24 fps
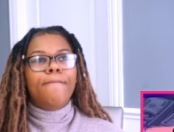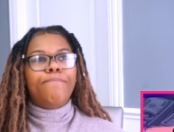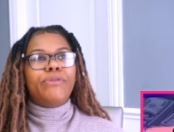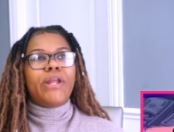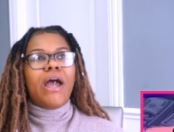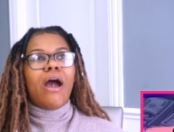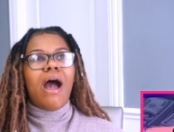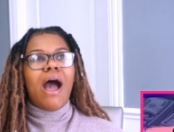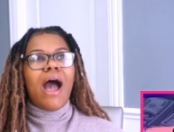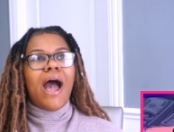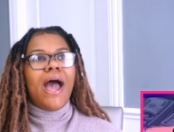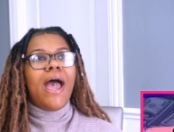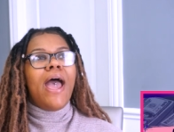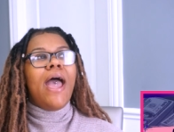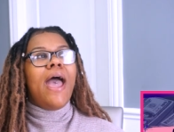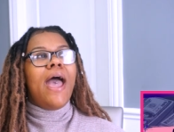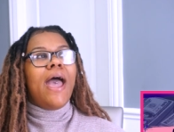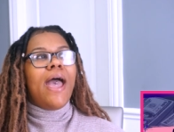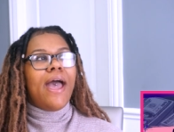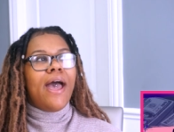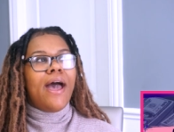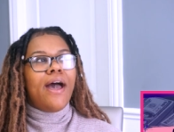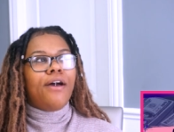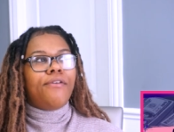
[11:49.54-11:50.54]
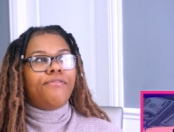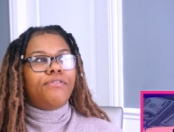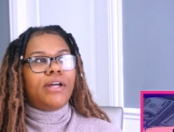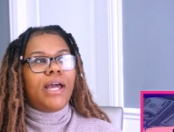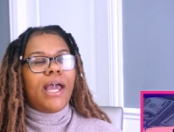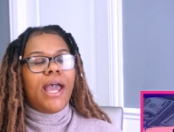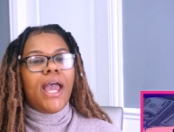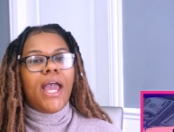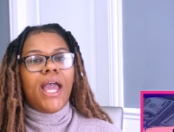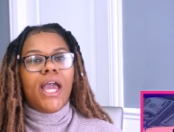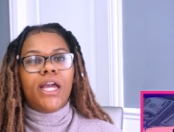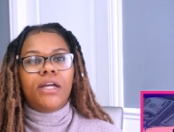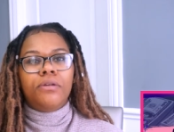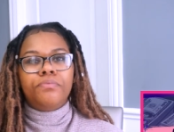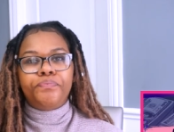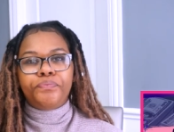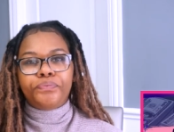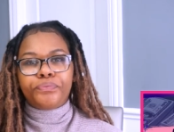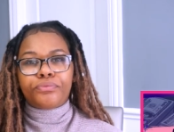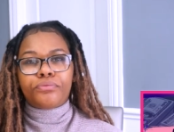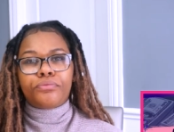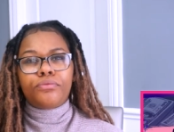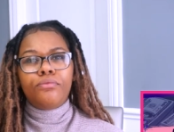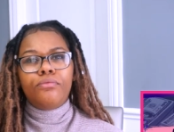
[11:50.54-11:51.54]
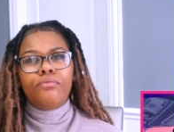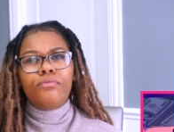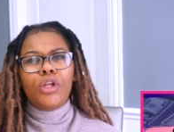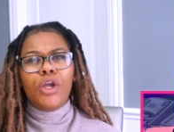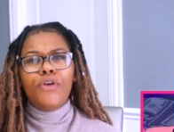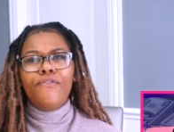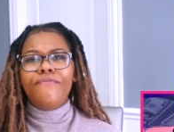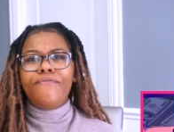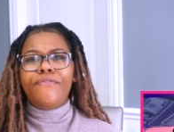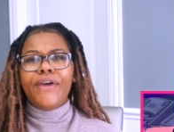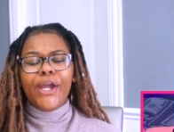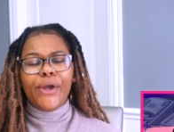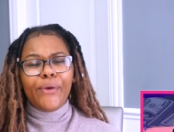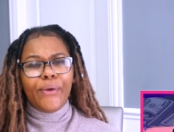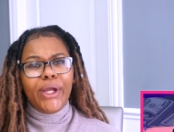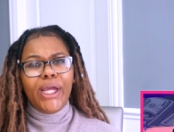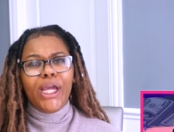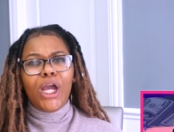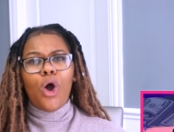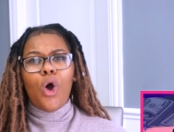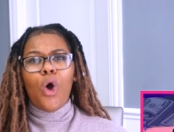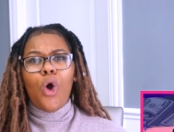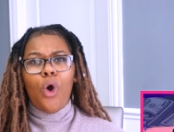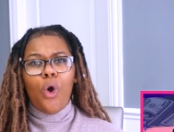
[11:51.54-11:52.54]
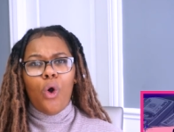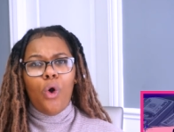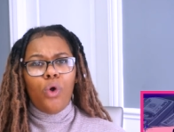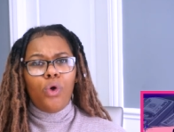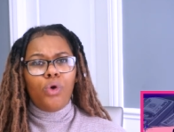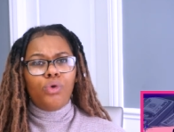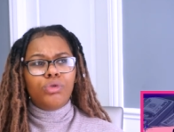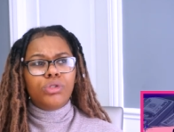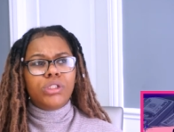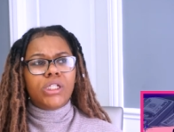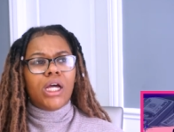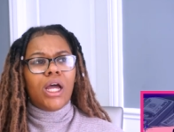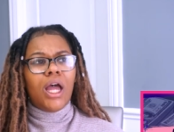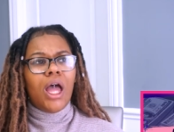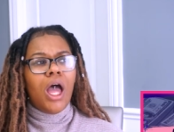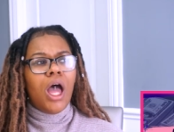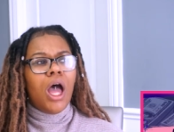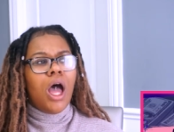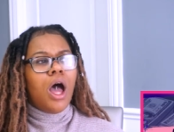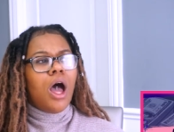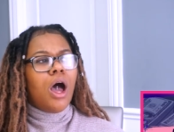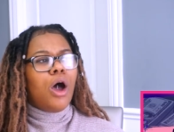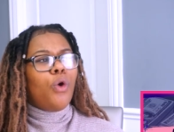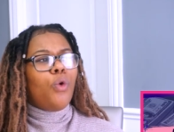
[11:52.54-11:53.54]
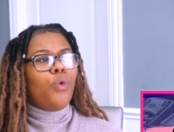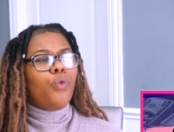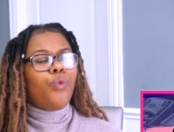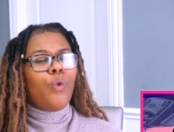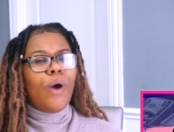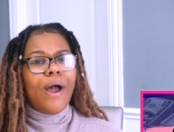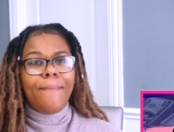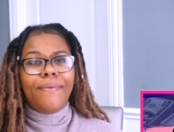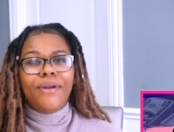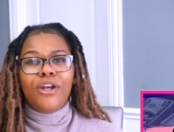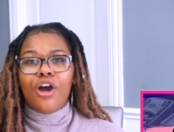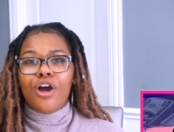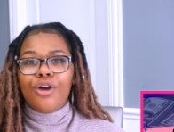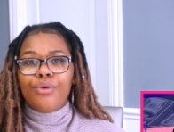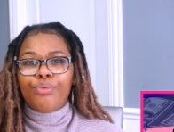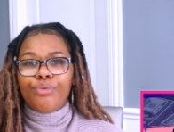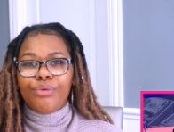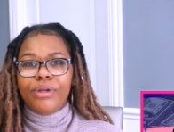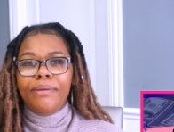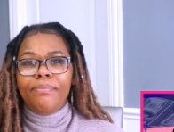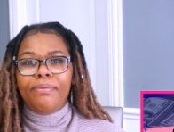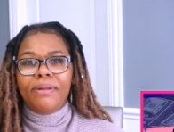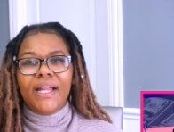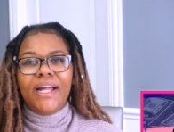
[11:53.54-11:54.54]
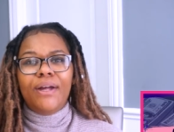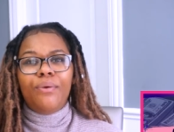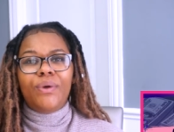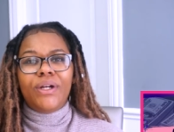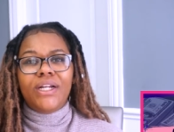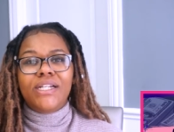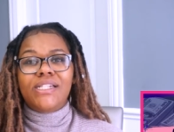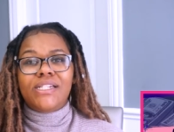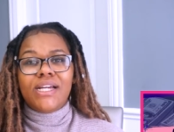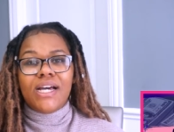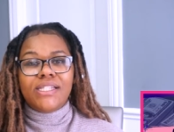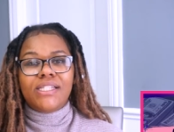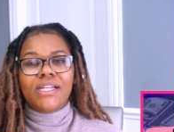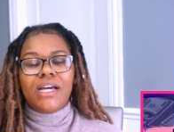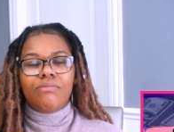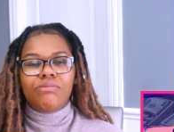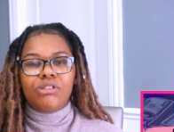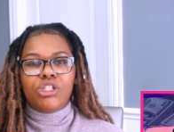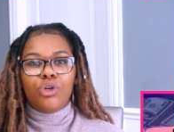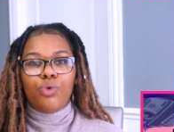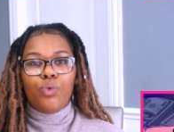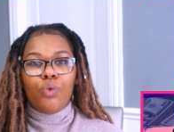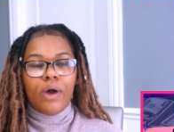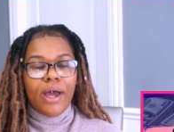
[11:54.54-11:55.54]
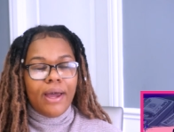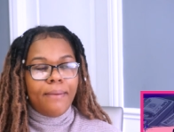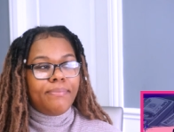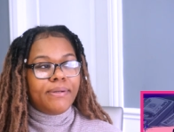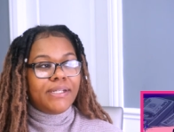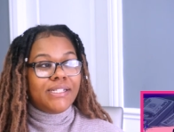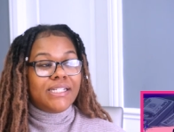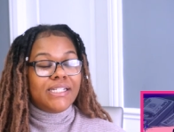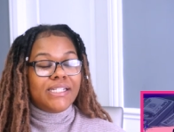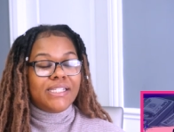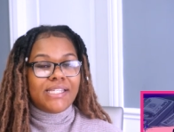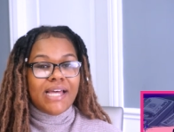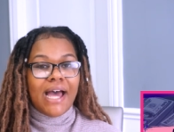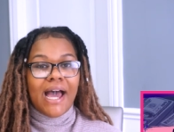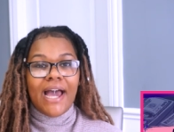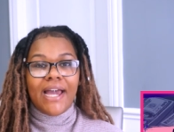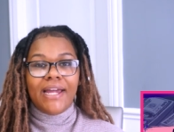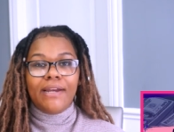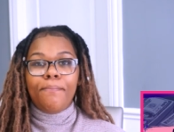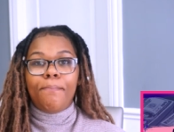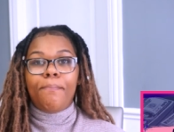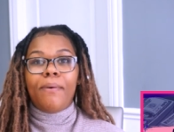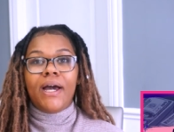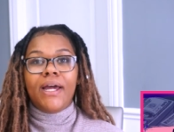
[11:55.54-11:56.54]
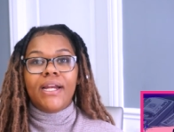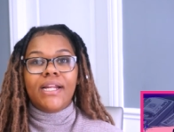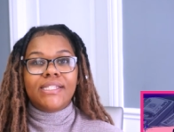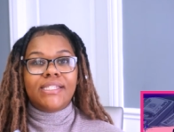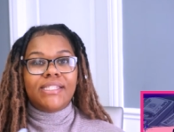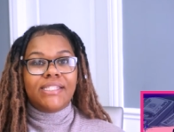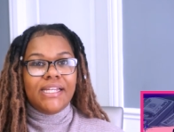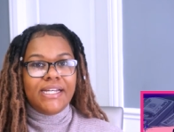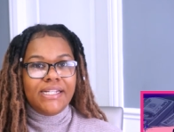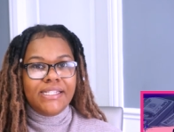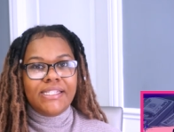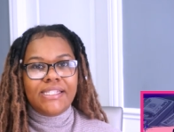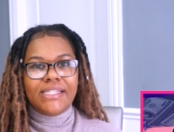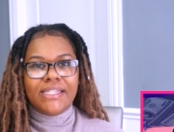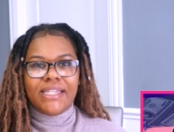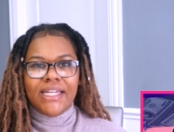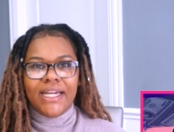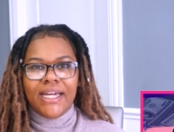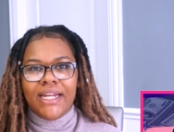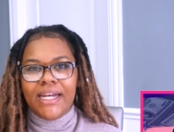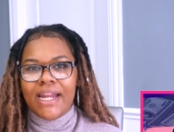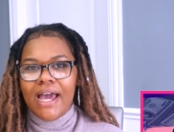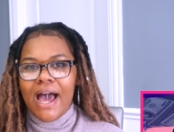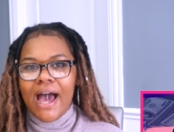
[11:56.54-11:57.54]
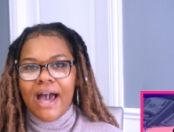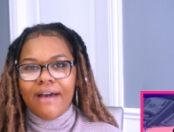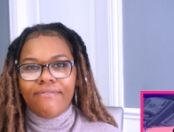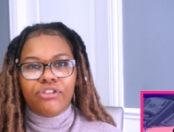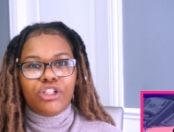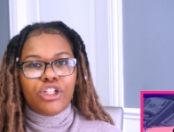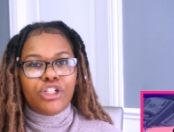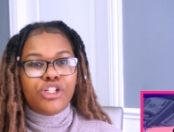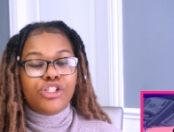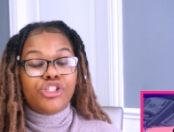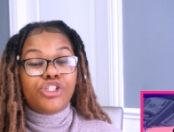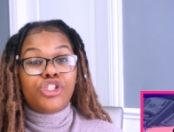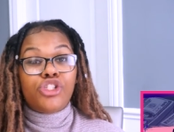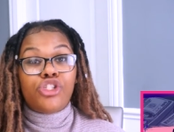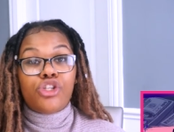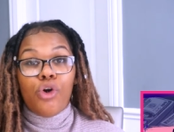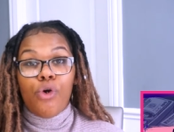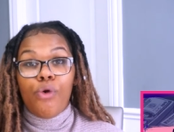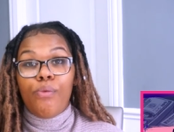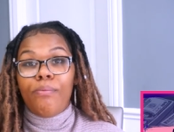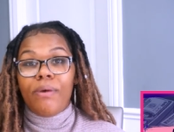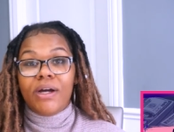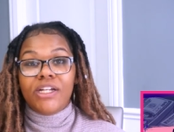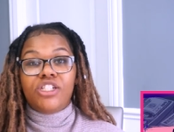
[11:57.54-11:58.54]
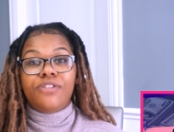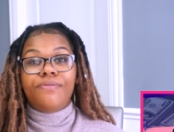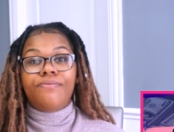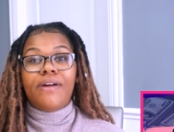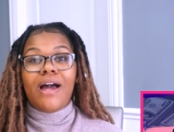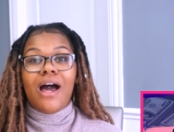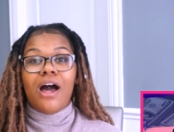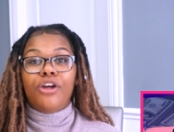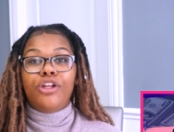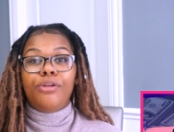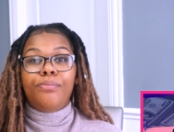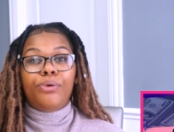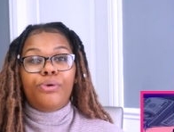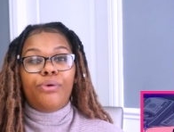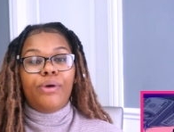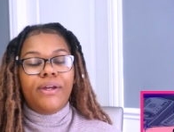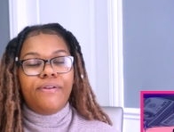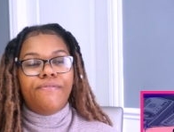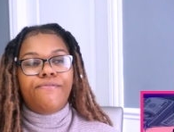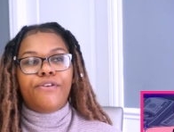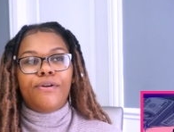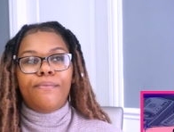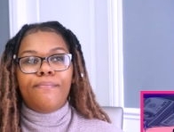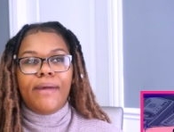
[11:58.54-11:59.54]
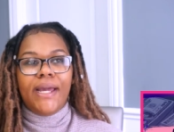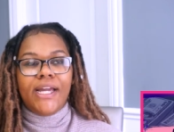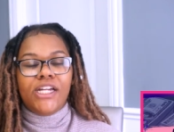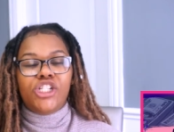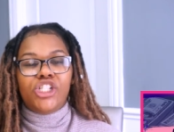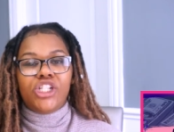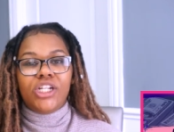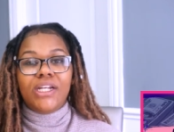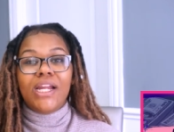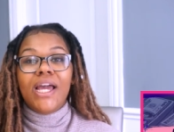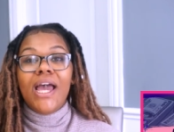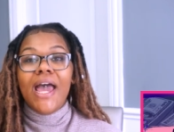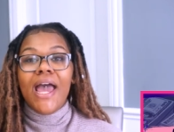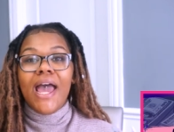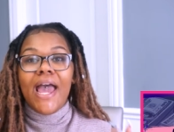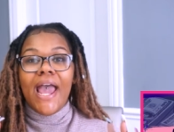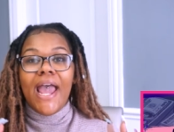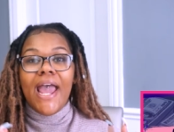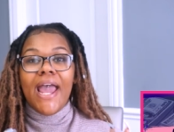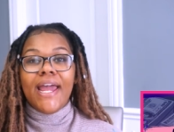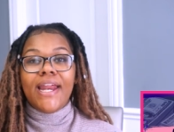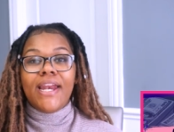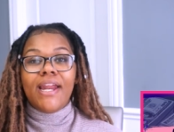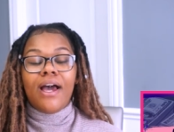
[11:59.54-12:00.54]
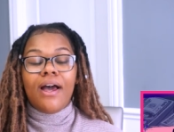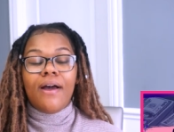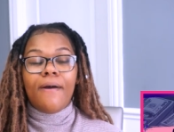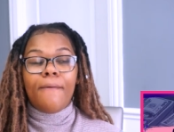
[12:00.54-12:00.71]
now I have a very old webinar replay when it does come to web design but since then I've learned so much valuable information and